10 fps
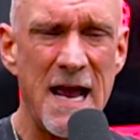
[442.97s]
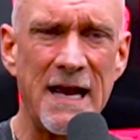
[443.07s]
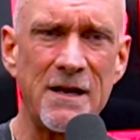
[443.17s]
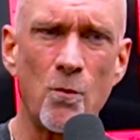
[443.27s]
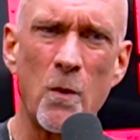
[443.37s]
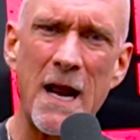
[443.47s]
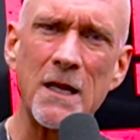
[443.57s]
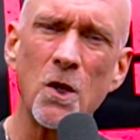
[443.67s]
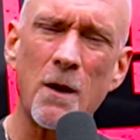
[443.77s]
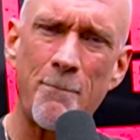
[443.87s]
And when I
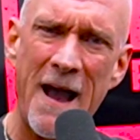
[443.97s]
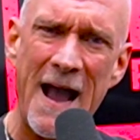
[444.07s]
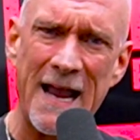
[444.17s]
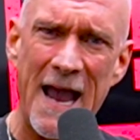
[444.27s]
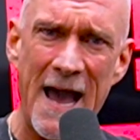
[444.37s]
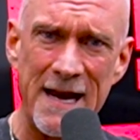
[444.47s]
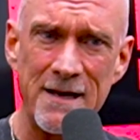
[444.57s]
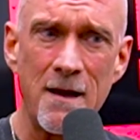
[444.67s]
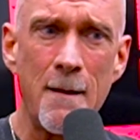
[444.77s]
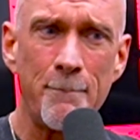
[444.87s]
look back at
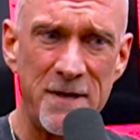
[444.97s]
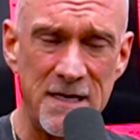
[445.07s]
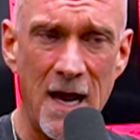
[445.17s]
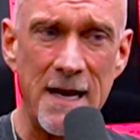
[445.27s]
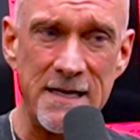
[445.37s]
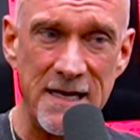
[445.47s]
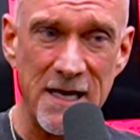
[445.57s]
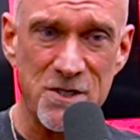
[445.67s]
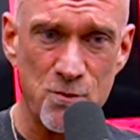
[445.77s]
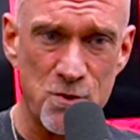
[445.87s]
it,
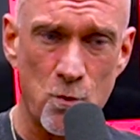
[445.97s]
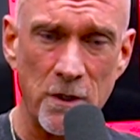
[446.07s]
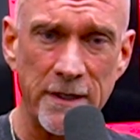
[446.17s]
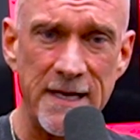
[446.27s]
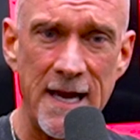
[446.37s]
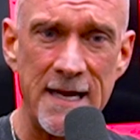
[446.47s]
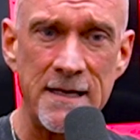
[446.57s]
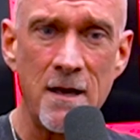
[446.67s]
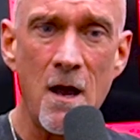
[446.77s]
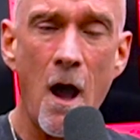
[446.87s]
P90X was really a,